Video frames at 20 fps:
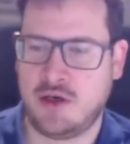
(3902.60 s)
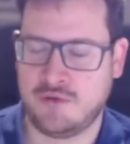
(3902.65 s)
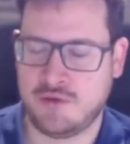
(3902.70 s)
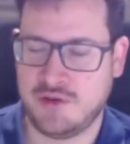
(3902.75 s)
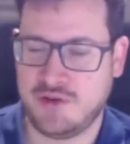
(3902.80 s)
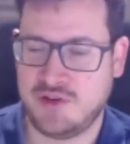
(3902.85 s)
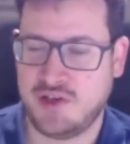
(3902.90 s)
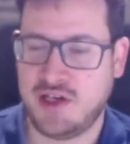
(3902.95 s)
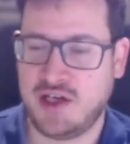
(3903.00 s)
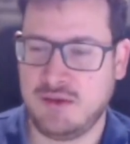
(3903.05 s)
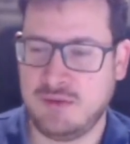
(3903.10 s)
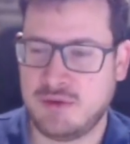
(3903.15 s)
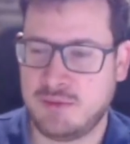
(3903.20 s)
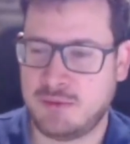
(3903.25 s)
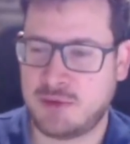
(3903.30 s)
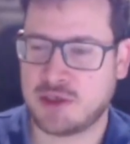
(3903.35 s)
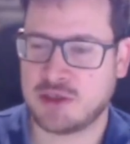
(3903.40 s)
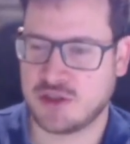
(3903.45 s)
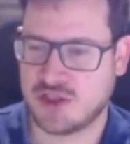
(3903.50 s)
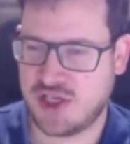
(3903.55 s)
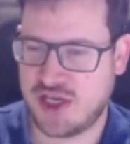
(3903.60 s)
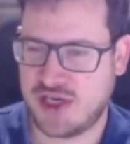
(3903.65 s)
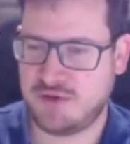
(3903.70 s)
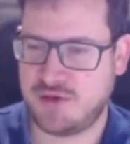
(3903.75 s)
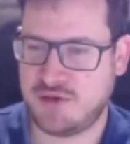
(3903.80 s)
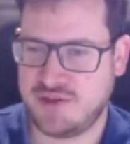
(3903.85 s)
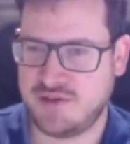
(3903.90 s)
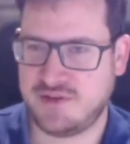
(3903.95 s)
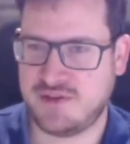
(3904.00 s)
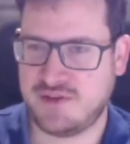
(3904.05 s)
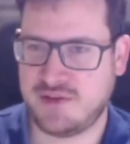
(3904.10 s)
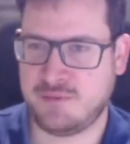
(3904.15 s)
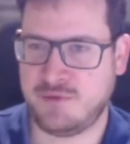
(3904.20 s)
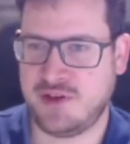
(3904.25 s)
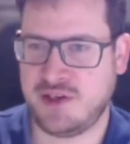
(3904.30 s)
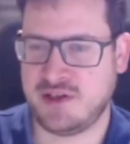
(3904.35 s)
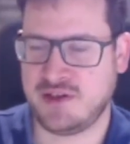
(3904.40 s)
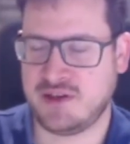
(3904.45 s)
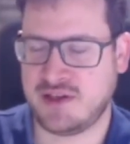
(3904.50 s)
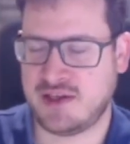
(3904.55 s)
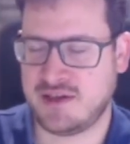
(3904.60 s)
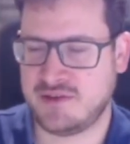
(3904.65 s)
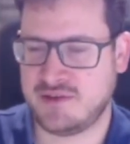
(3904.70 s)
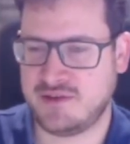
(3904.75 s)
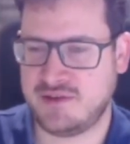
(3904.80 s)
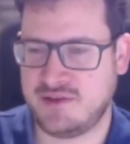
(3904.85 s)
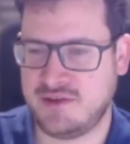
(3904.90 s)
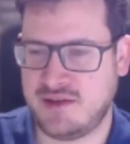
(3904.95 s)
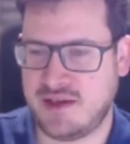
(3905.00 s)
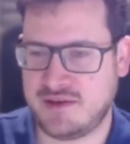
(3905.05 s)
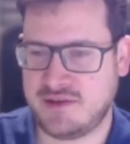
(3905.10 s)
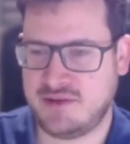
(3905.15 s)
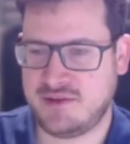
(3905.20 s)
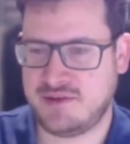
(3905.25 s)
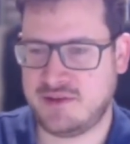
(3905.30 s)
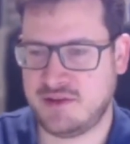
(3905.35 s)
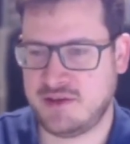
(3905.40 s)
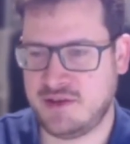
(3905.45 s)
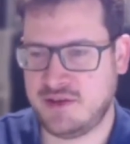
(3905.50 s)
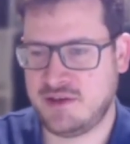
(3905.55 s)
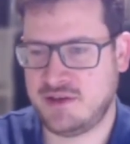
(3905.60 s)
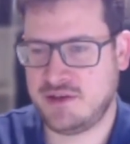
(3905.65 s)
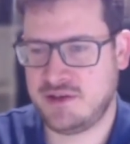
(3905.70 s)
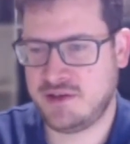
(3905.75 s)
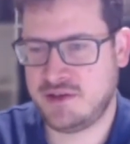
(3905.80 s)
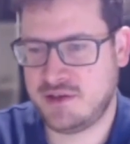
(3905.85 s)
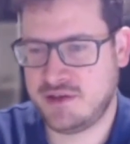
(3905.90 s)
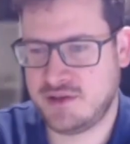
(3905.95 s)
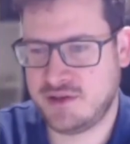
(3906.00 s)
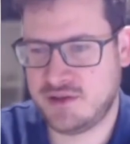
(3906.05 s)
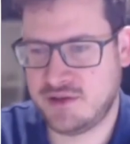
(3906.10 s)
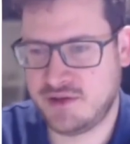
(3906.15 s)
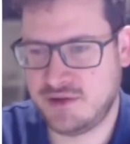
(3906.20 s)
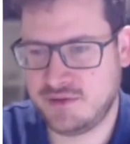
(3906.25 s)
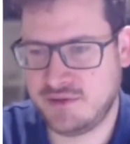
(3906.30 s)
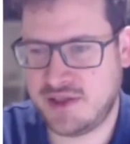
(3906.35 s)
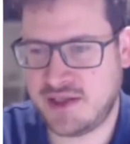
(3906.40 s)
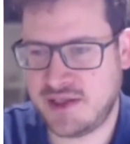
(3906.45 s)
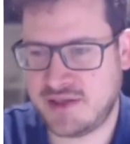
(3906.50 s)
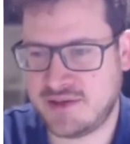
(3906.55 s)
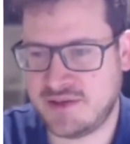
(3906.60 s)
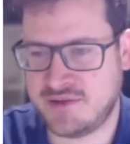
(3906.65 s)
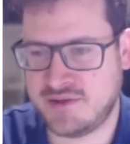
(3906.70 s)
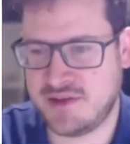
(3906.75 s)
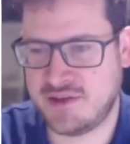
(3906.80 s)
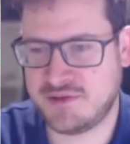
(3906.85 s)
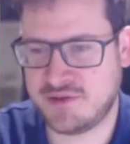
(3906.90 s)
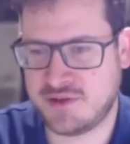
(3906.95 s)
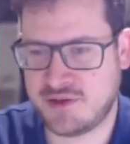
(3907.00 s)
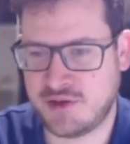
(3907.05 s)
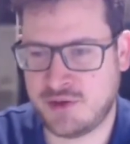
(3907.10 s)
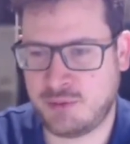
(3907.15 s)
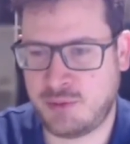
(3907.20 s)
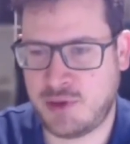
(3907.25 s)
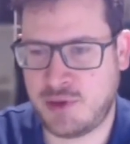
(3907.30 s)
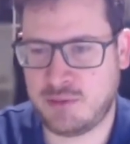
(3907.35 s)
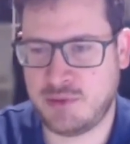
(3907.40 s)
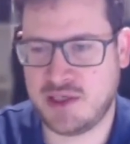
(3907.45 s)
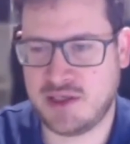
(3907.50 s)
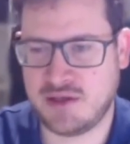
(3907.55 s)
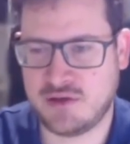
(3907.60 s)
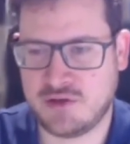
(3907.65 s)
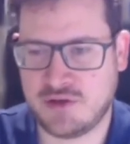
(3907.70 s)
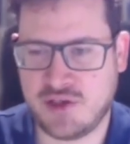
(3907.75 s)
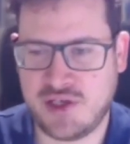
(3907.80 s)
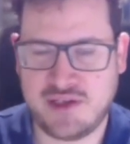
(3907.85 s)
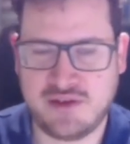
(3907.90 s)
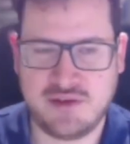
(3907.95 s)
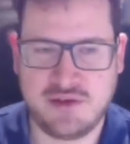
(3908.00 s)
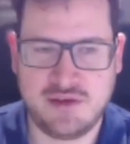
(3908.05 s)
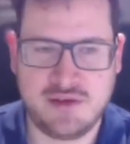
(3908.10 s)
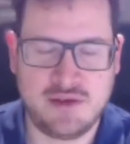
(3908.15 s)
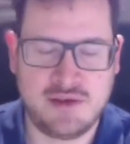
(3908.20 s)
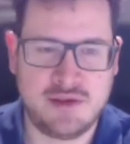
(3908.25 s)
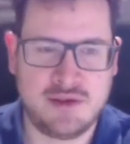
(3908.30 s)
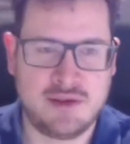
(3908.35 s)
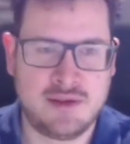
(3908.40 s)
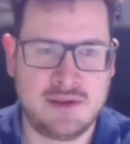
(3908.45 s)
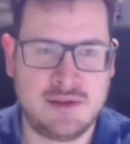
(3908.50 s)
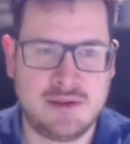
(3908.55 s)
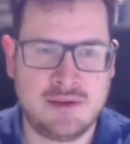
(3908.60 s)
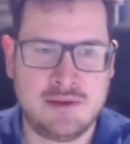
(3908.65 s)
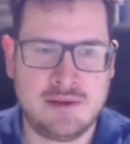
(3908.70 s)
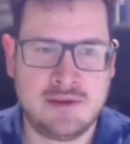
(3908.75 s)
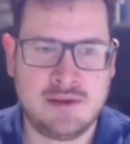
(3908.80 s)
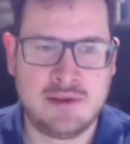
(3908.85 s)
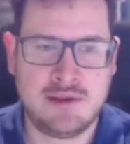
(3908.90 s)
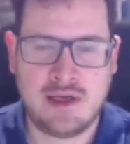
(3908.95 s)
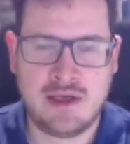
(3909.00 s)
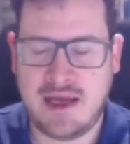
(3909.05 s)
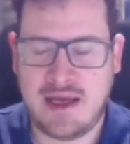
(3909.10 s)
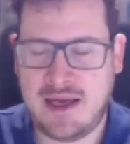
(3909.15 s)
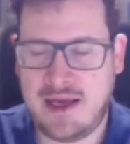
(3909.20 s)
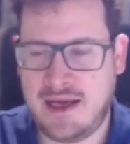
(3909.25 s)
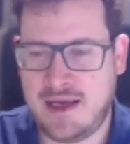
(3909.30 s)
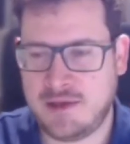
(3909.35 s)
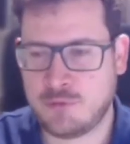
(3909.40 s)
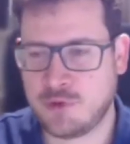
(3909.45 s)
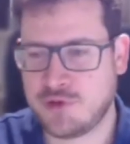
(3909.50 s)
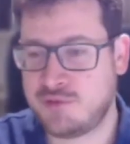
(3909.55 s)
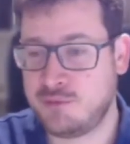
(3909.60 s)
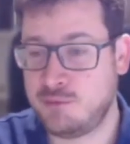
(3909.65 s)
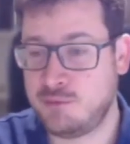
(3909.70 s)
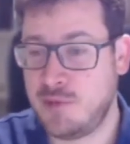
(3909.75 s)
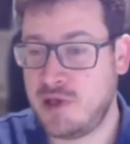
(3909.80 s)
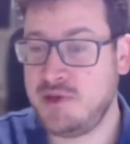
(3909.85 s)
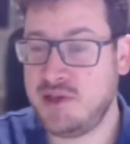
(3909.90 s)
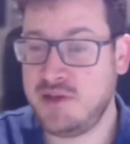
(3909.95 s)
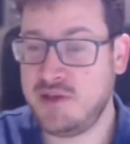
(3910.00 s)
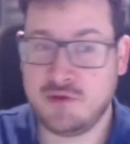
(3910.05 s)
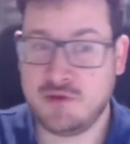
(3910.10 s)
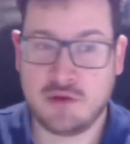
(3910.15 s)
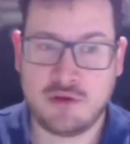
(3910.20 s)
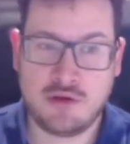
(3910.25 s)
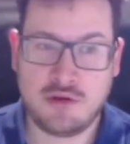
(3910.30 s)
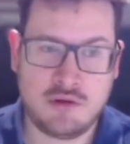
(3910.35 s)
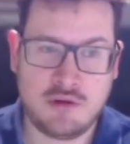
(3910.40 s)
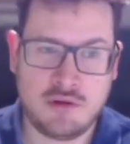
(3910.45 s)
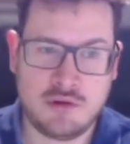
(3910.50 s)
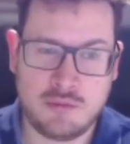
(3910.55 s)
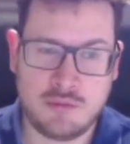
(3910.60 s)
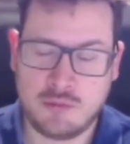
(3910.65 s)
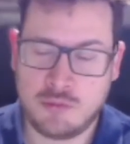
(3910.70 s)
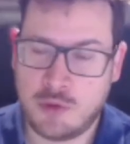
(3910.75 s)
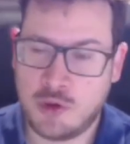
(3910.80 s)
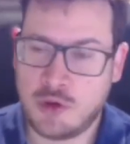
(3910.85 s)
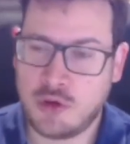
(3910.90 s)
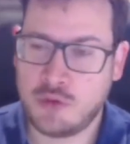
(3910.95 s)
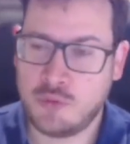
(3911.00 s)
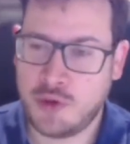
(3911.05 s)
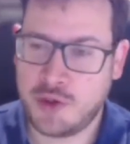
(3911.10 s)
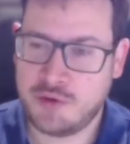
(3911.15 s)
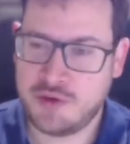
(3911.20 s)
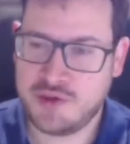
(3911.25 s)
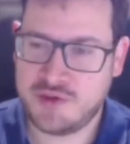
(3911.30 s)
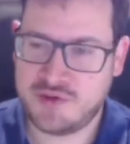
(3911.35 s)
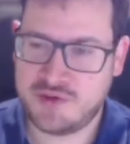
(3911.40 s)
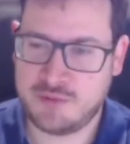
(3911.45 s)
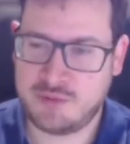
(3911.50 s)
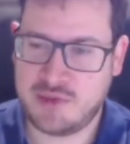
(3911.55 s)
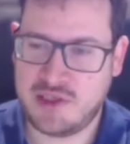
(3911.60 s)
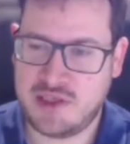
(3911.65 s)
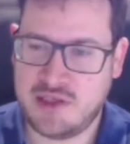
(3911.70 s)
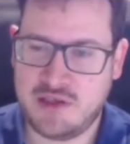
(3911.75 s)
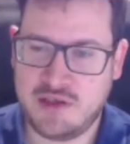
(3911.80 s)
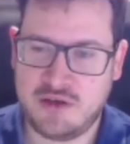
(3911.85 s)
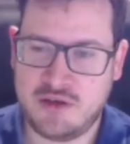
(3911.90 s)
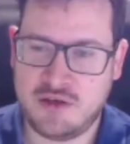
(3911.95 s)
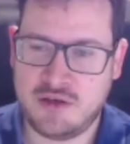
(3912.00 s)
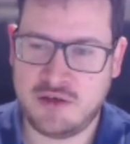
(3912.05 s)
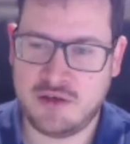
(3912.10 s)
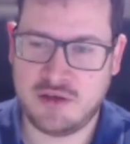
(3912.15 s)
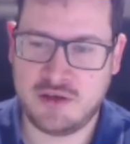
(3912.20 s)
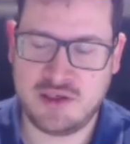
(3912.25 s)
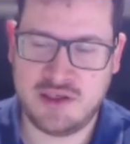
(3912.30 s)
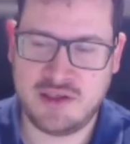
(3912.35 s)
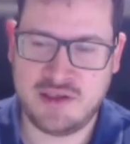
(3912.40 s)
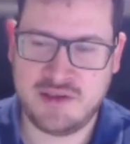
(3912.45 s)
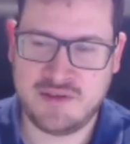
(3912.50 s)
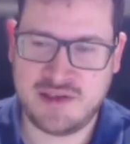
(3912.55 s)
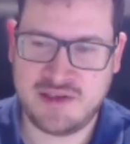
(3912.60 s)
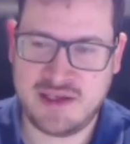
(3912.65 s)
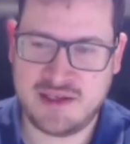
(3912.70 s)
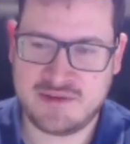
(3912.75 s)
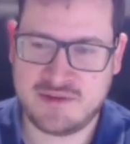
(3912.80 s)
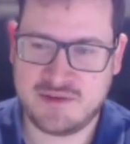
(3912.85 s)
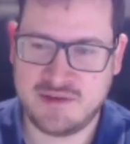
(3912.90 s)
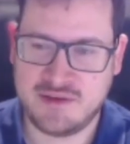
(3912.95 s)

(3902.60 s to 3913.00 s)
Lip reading: the time the model generates something that exists on the public internet. And what's maybe even more worrisome here is that